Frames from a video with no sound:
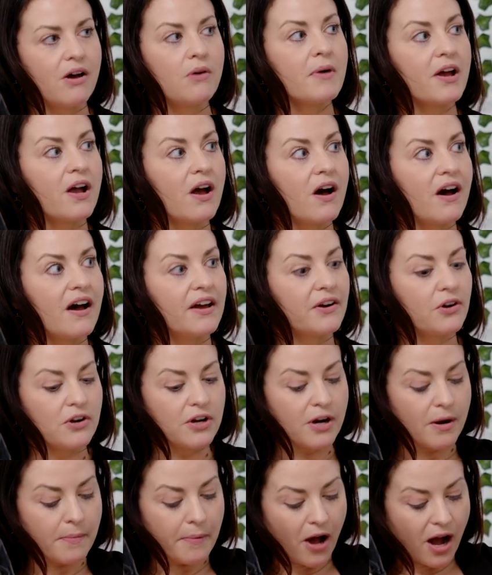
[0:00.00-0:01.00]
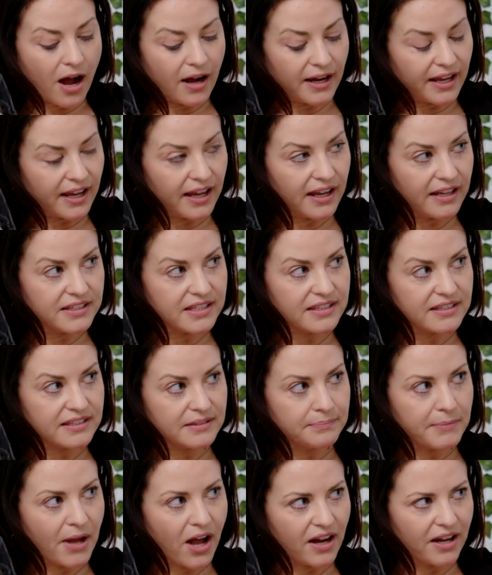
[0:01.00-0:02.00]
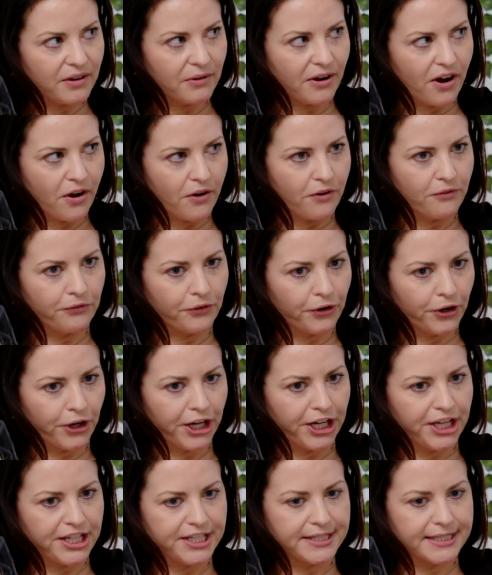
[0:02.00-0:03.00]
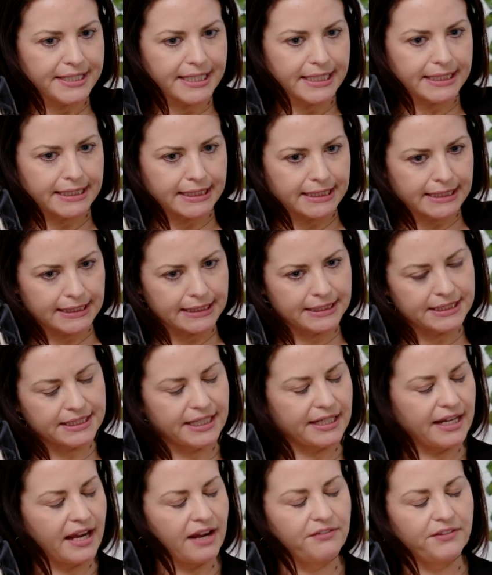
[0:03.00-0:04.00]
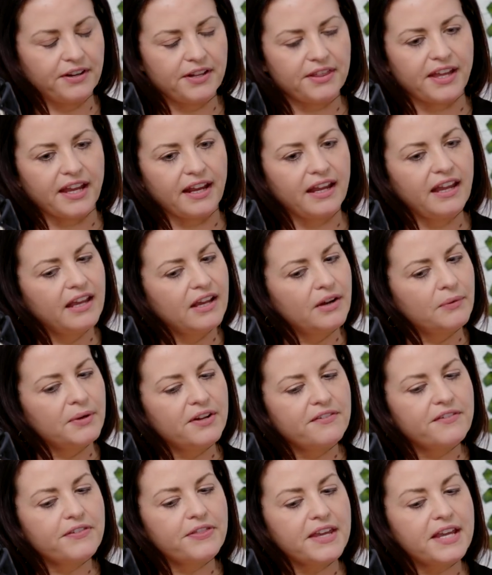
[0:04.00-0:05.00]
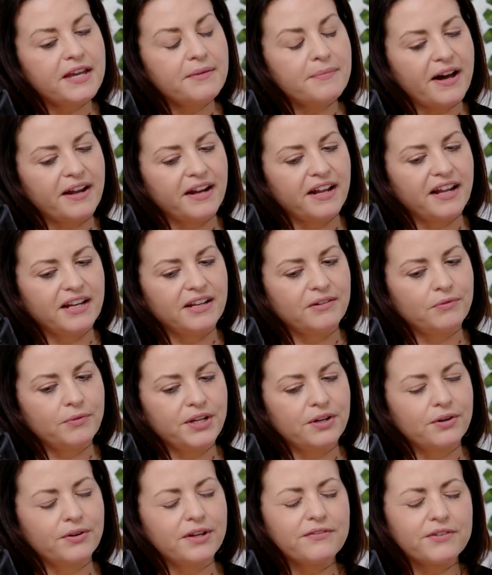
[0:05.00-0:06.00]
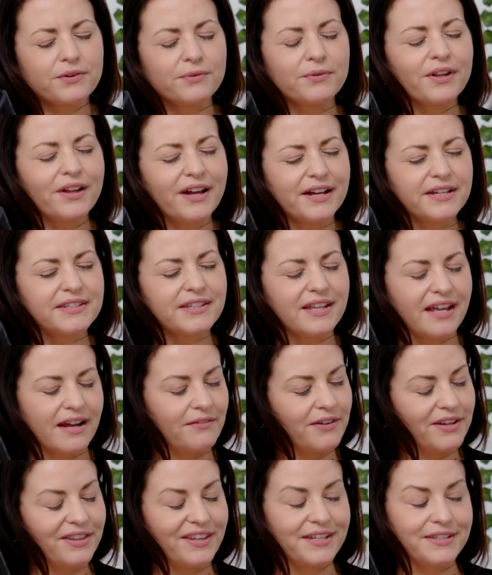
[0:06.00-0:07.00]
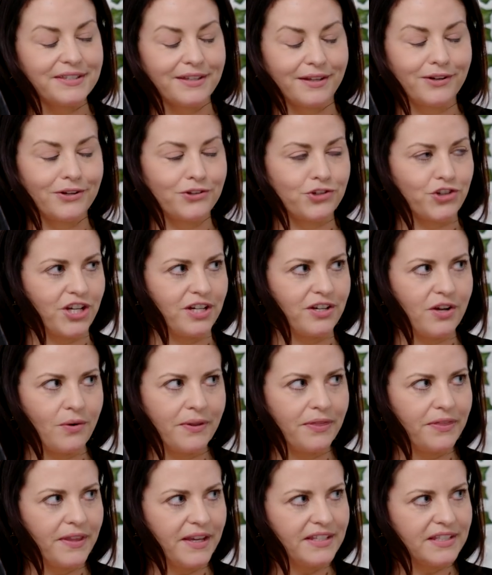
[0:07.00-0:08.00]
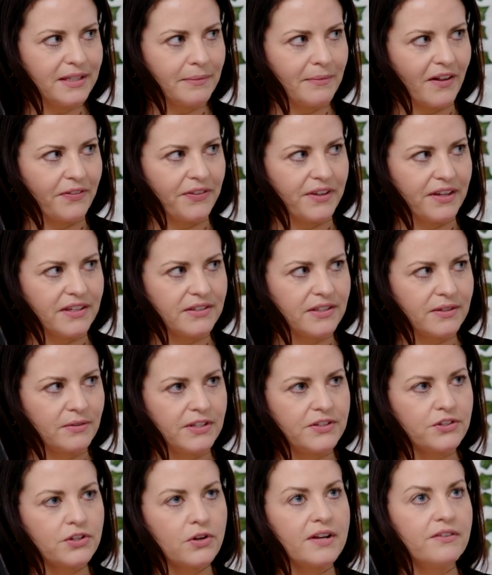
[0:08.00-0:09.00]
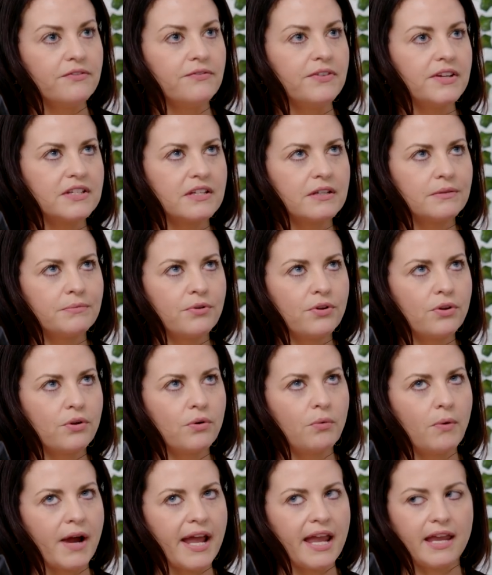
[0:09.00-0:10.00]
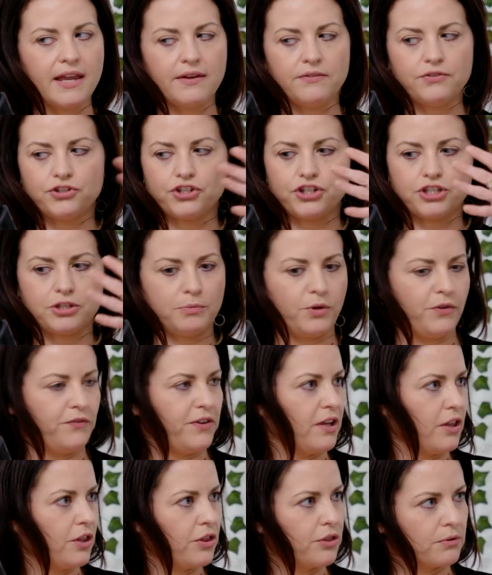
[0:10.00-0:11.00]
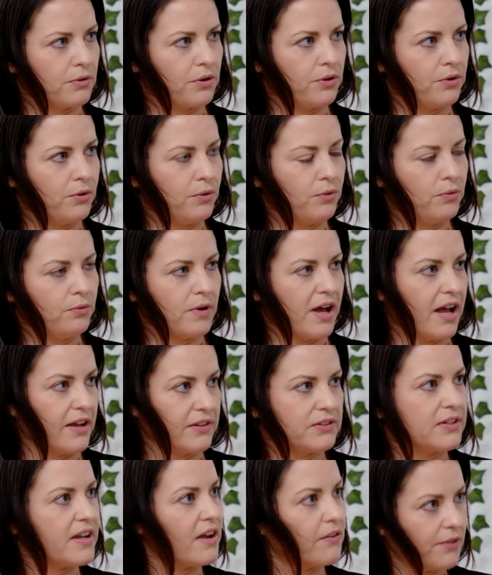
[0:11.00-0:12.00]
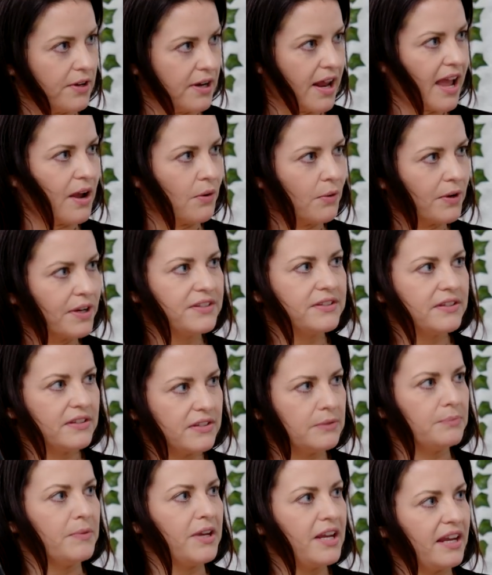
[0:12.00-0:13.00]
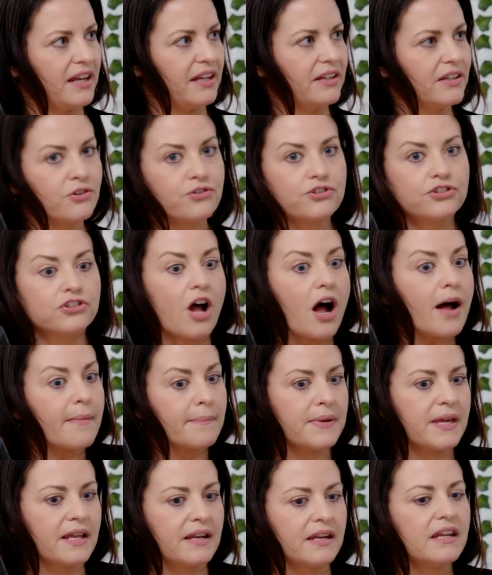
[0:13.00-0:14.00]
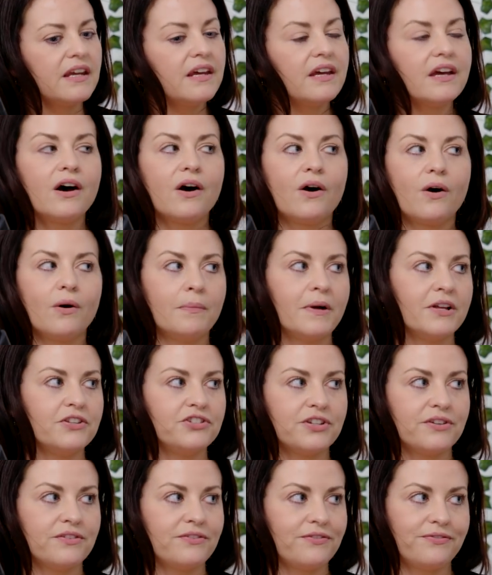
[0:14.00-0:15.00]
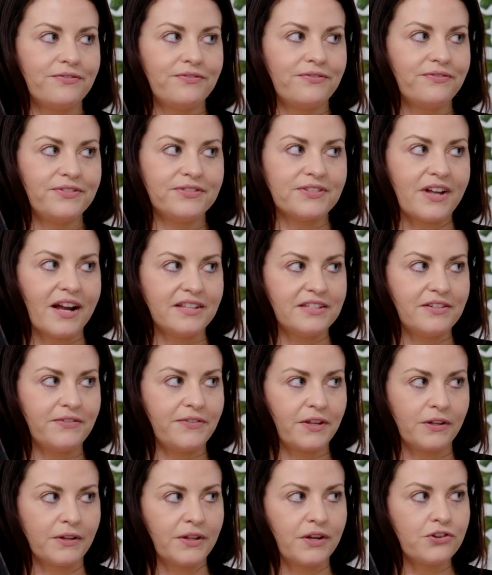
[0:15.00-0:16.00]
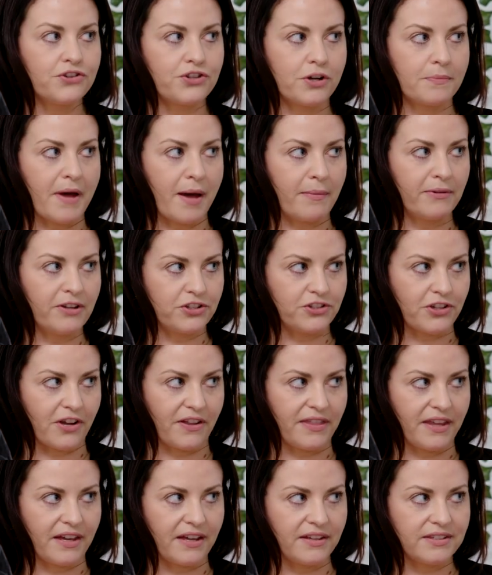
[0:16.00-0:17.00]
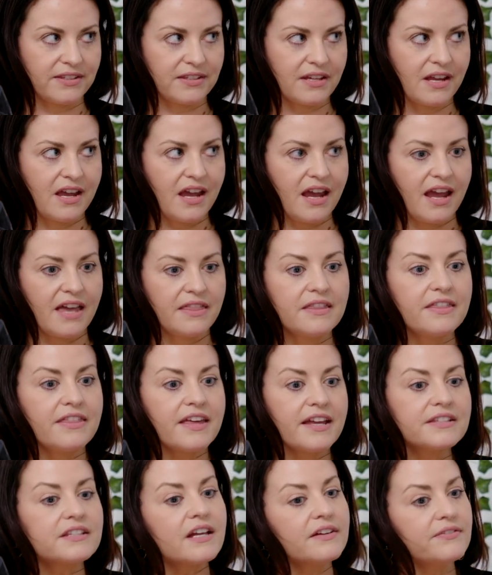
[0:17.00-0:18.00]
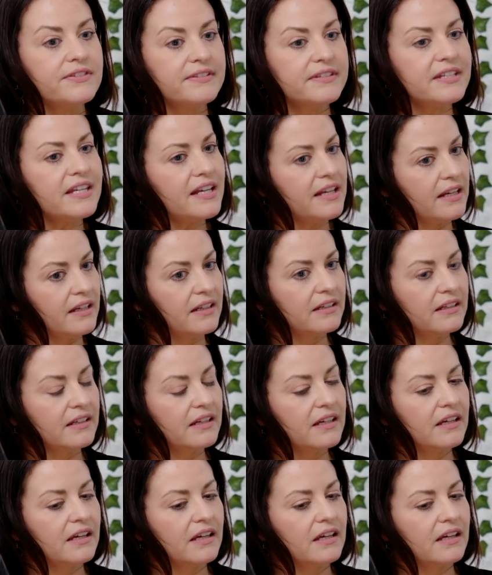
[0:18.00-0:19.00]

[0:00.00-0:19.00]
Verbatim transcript: Oh my God, or in our pockets. Or in our pocket, or man. Ovaries, yeah. tested. It's like everything. We don't even think about it, and we don't even realize that everything's energy. No one thinks about this, and these are invisible waves just moving through us every day. What does this mean? There's not been a whole bunch of scientific literature published on this, and things I've seen.